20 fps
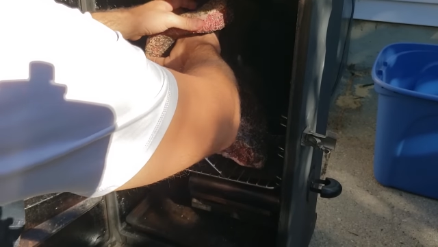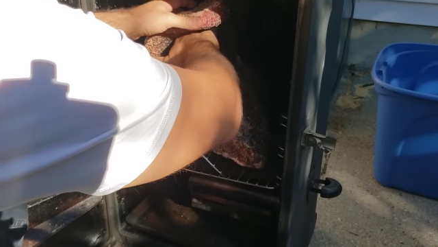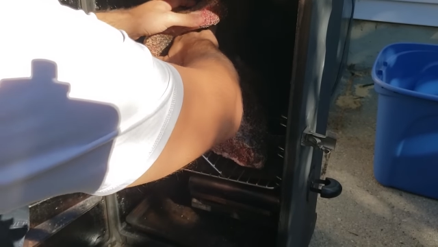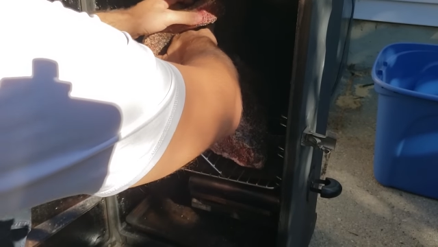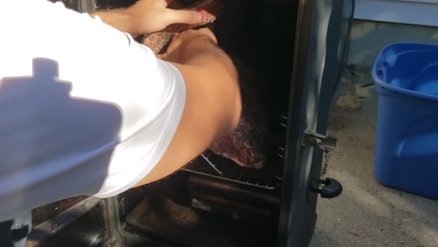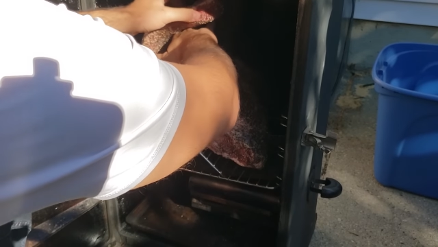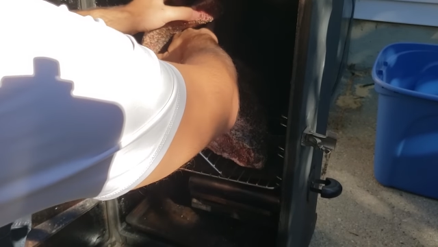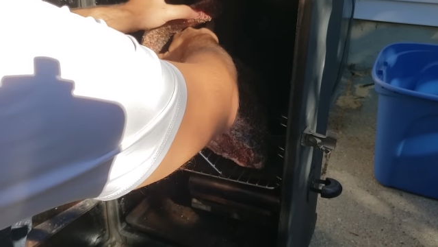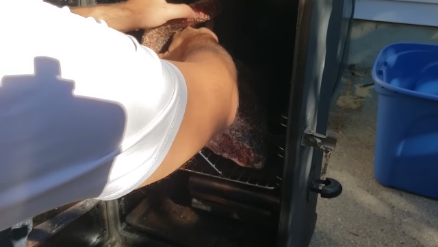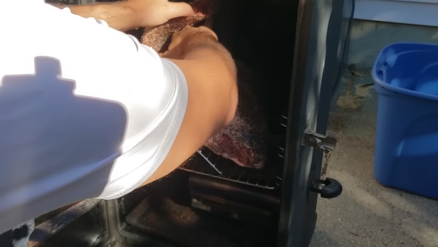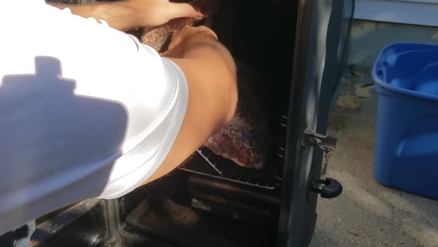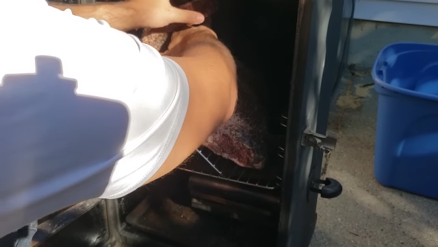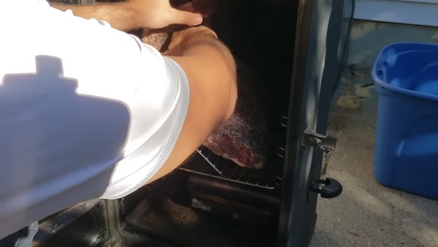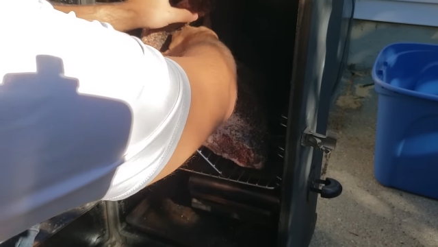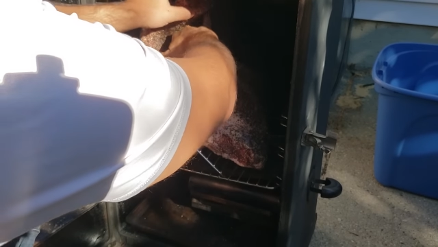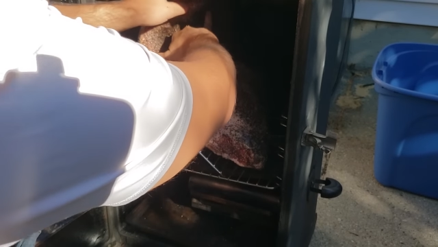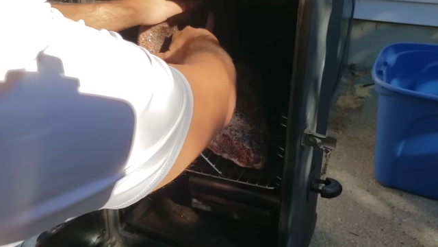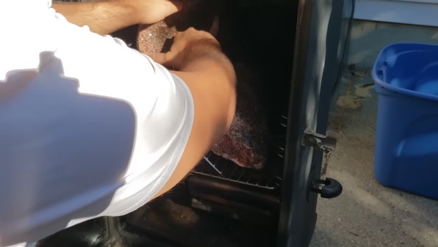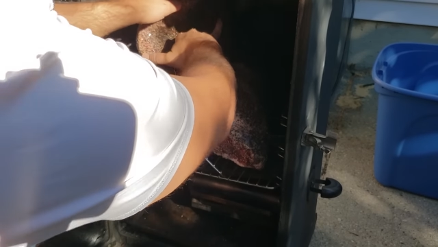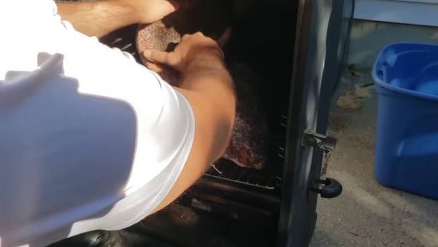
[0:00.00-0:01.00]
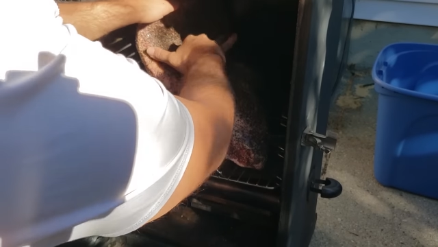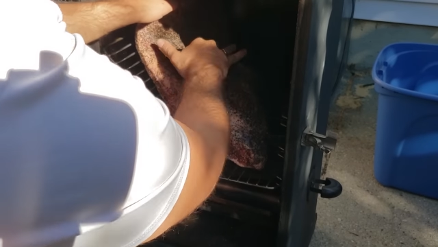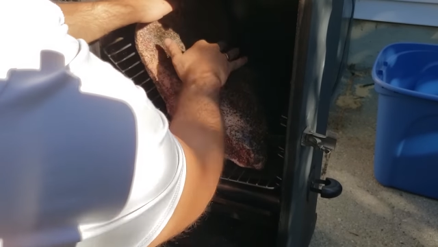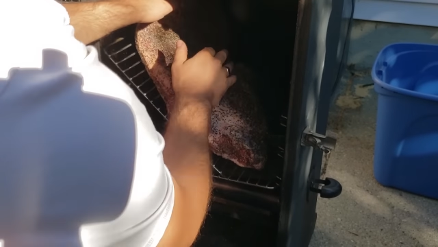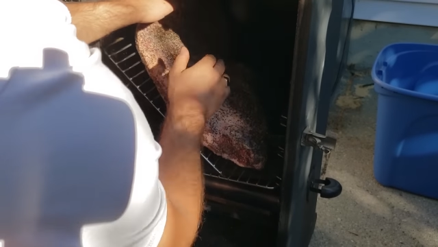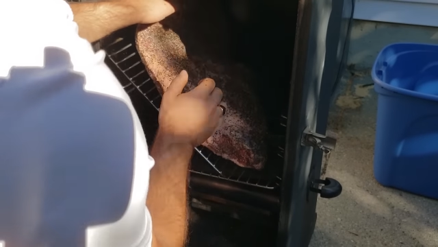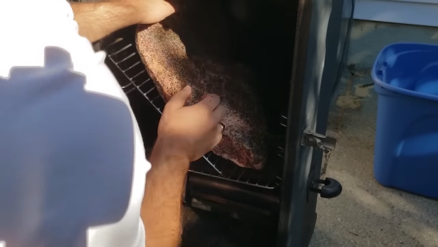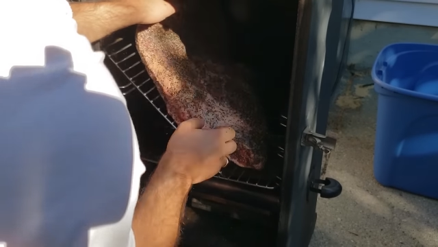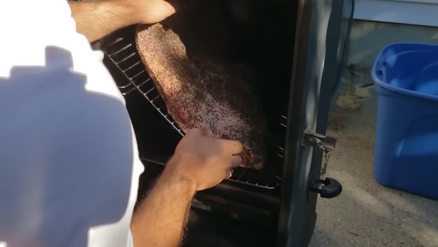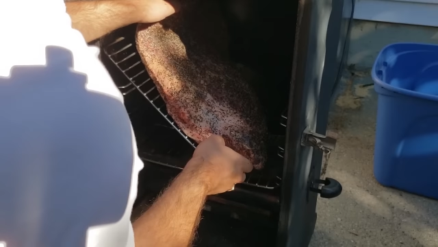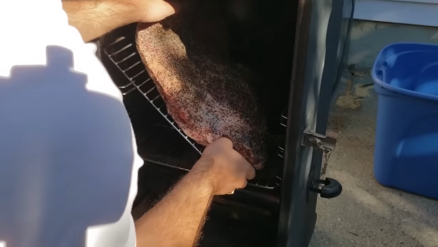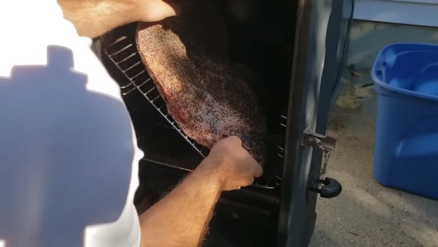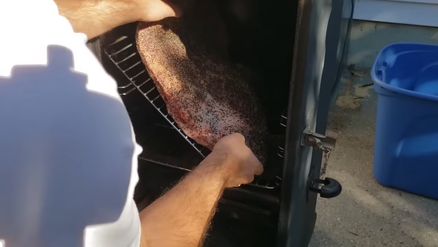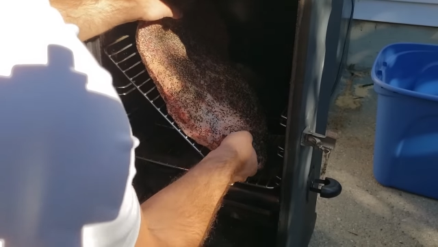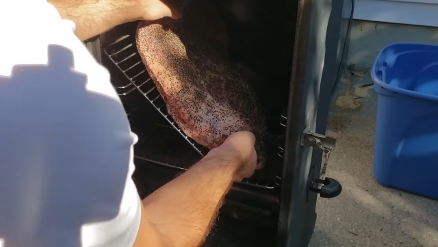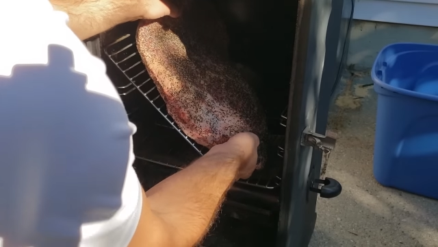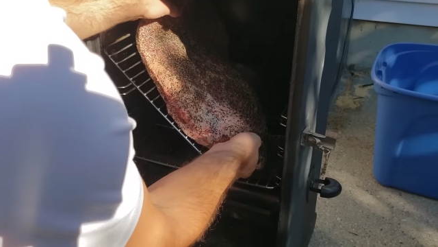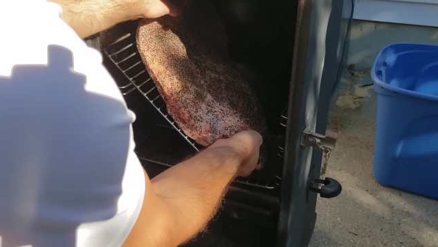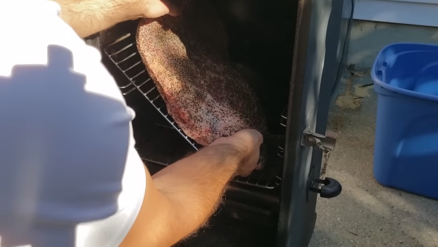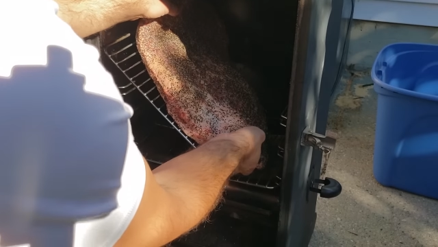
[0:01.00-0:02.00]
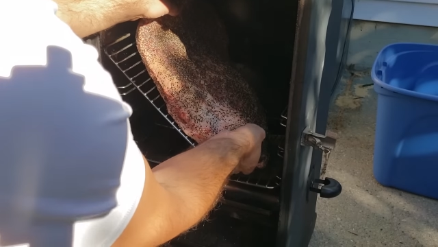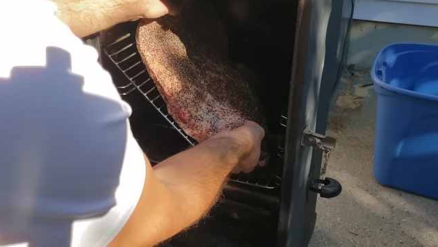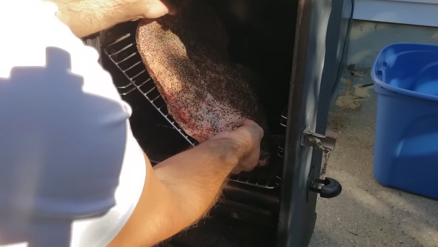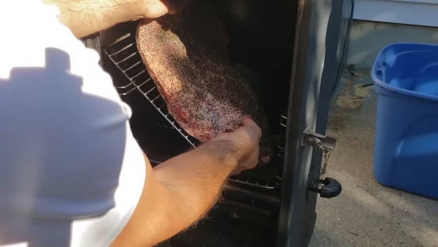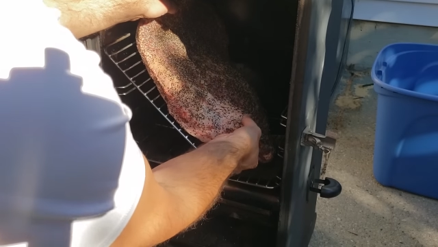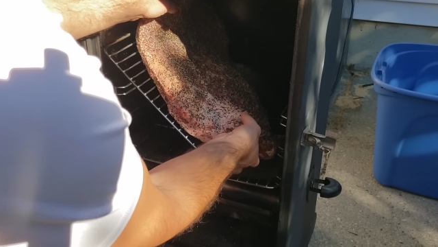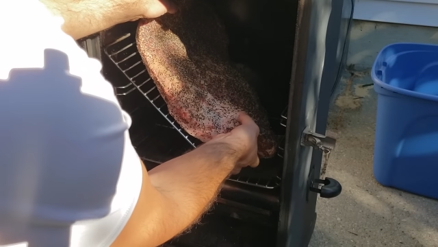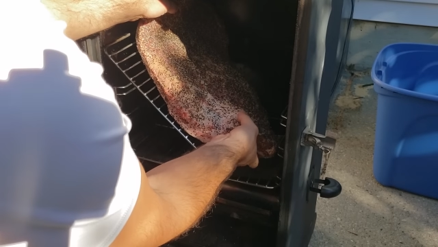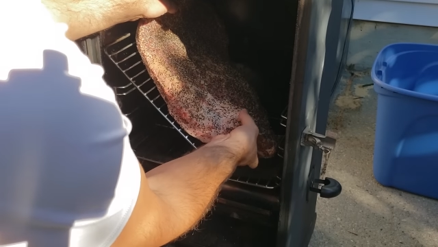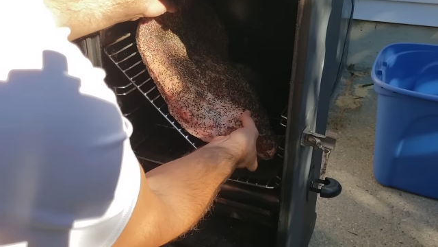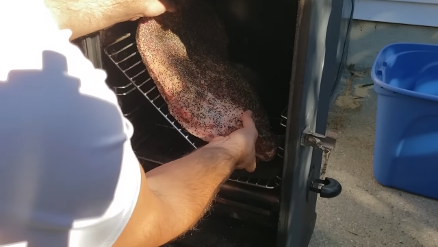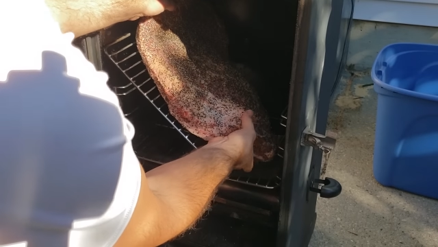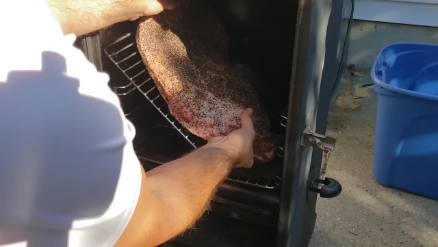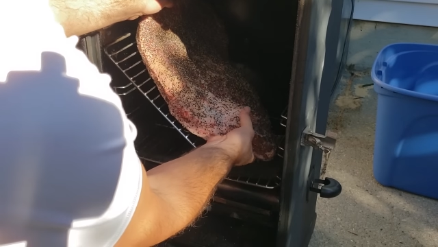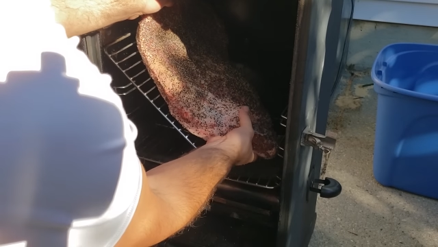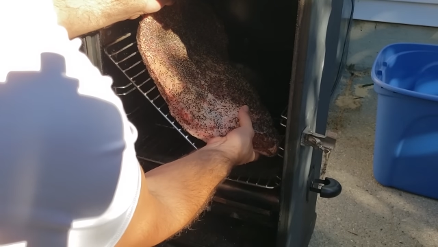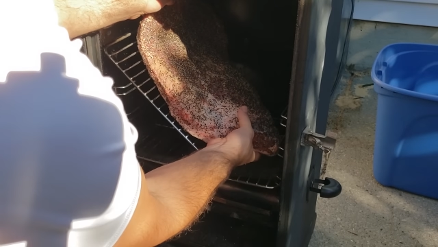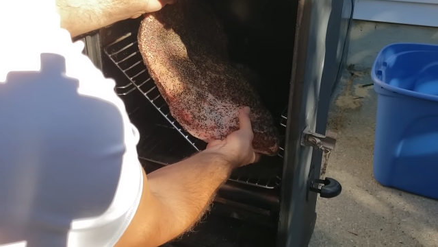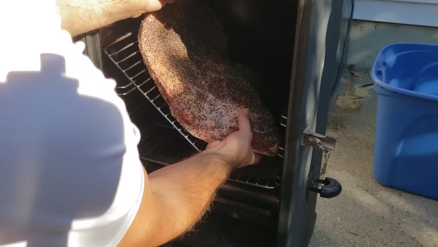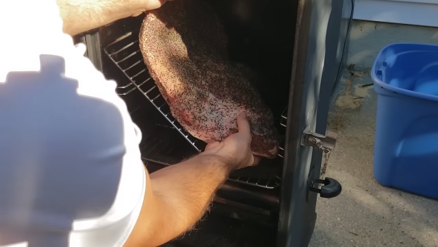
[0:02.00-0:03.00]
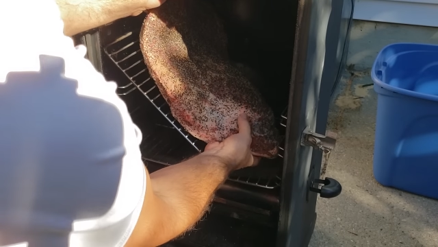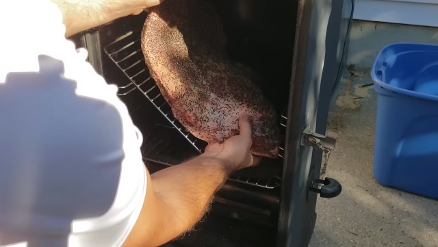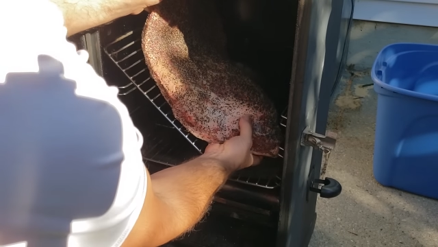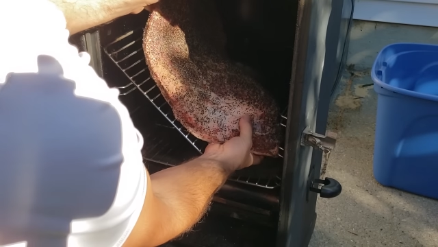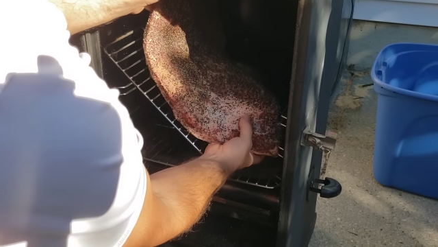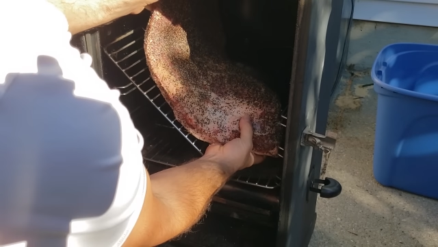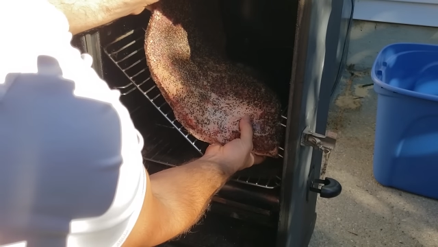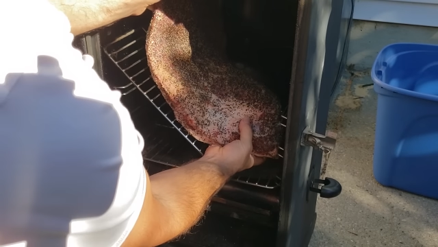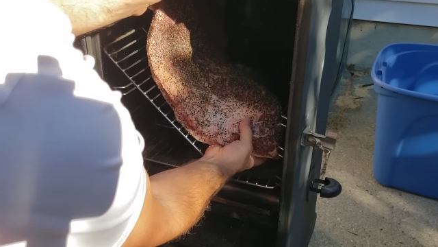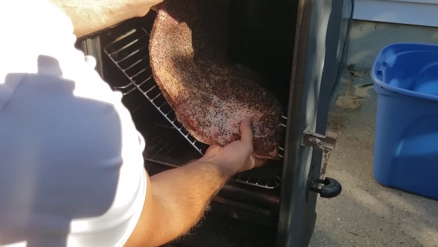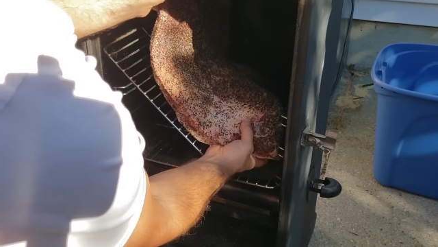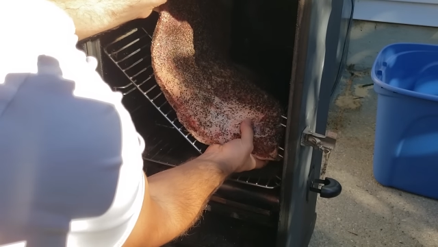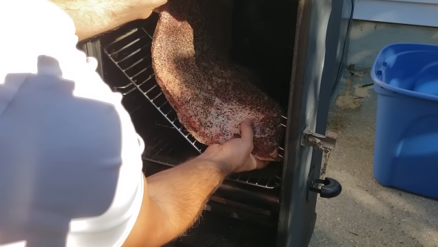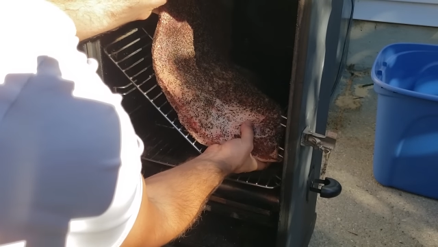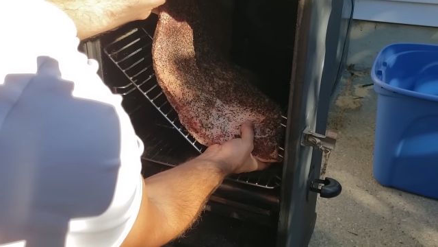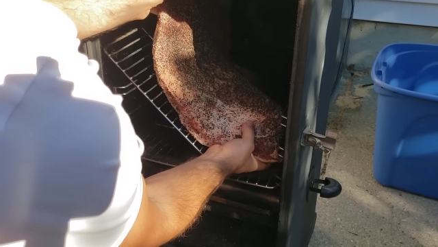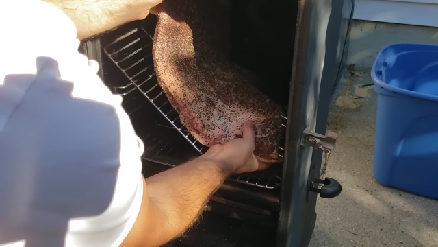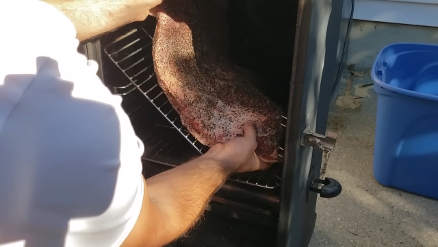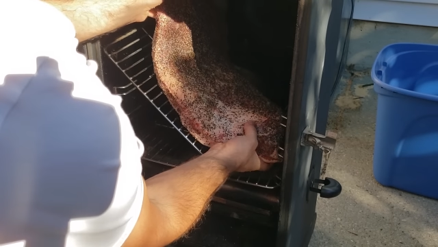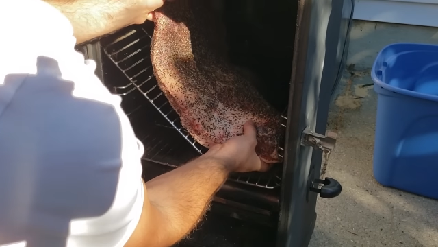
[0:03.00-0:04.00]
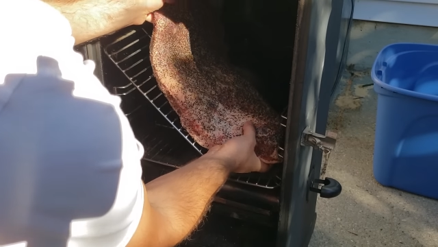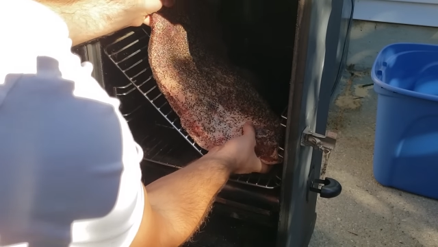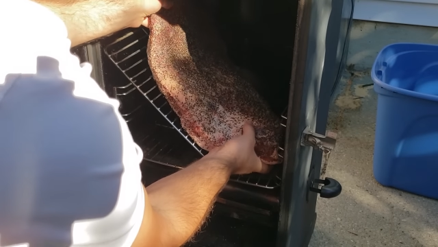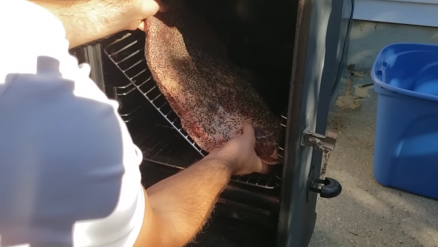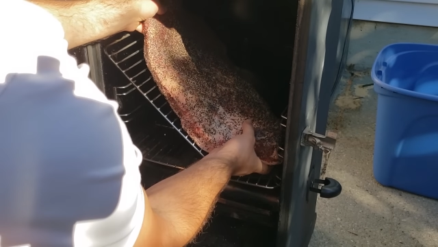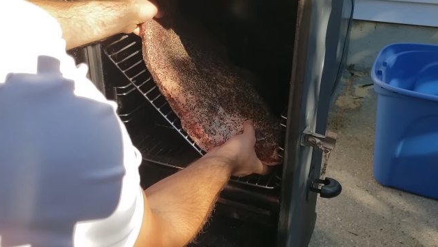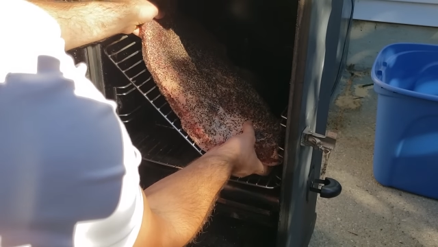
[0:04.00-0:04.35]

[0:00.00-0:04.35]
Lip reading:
(no speaker visible)